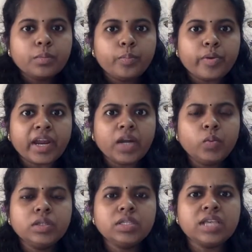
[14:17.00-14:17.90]
prayed
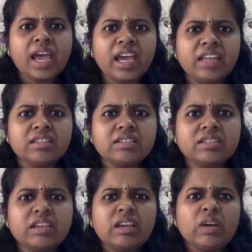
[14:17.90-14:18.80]
with his hands.
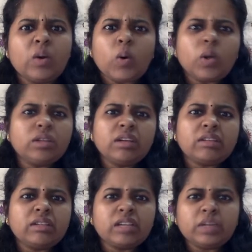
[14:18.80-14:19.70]
All the other
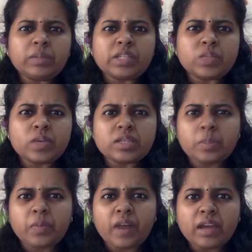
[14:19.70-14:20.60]
animals were
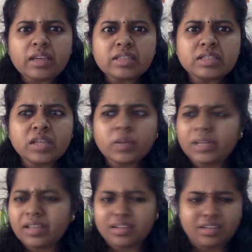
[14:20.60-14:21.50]
surprised. They were
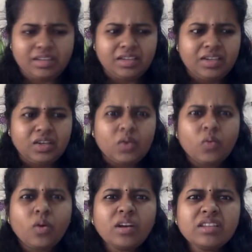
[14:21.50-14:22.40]
like,
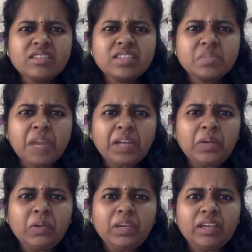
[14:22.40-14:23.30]
what is this man
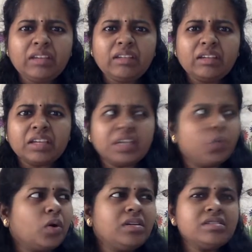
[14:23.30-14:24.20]
doing? And
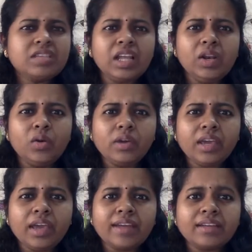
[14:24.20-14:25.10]
what is he looking
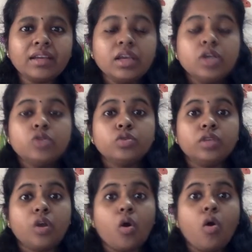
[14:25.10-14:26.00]
at? So they
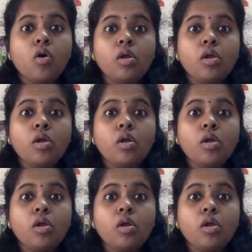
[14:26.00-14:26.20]
all